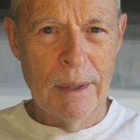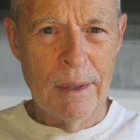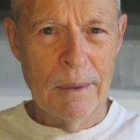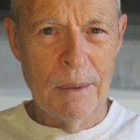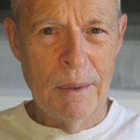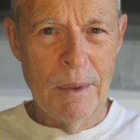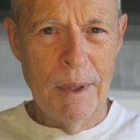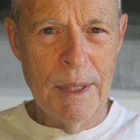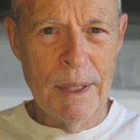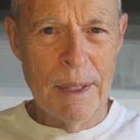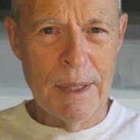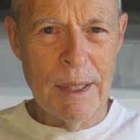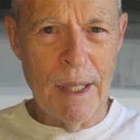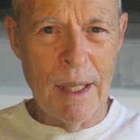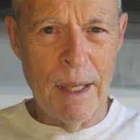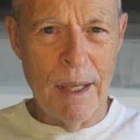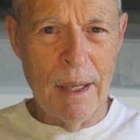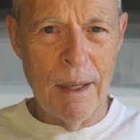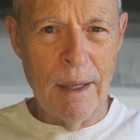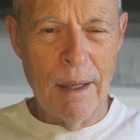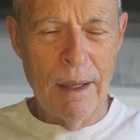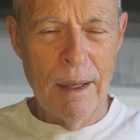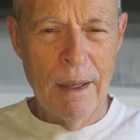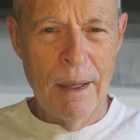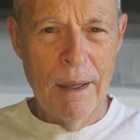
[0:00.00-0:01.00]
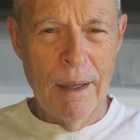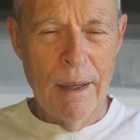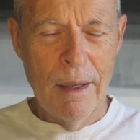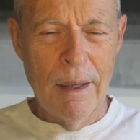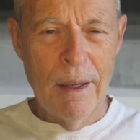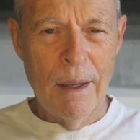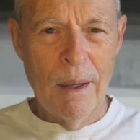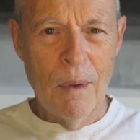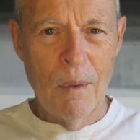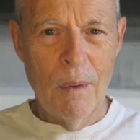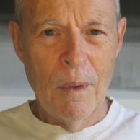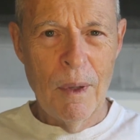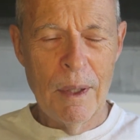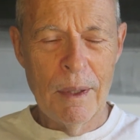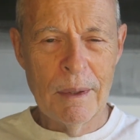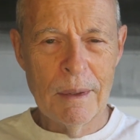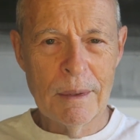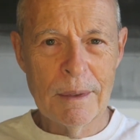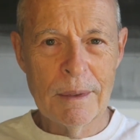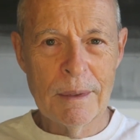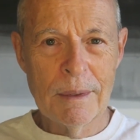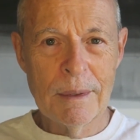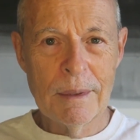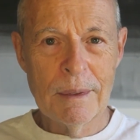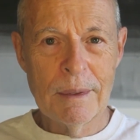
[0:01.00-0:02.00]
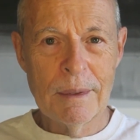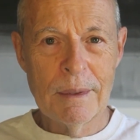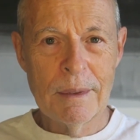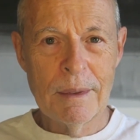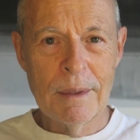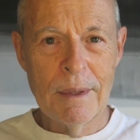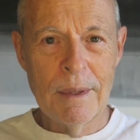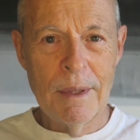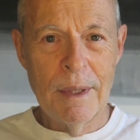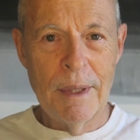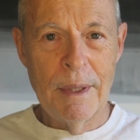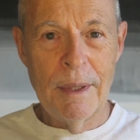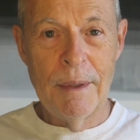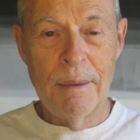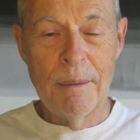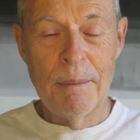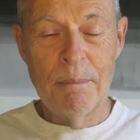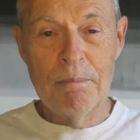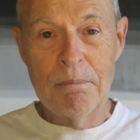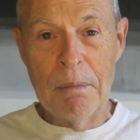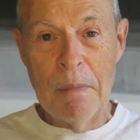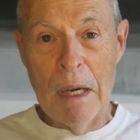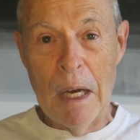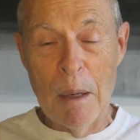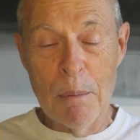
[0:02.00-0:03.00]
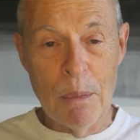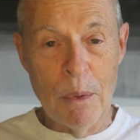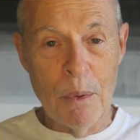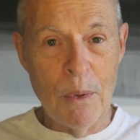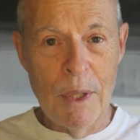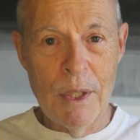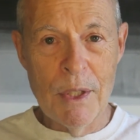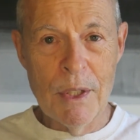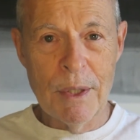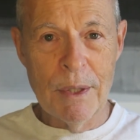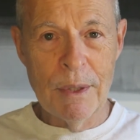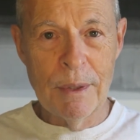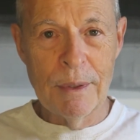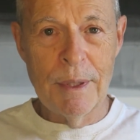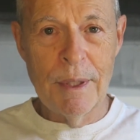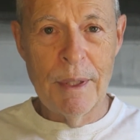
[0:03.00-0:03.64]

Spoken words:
What is that? Well, the operational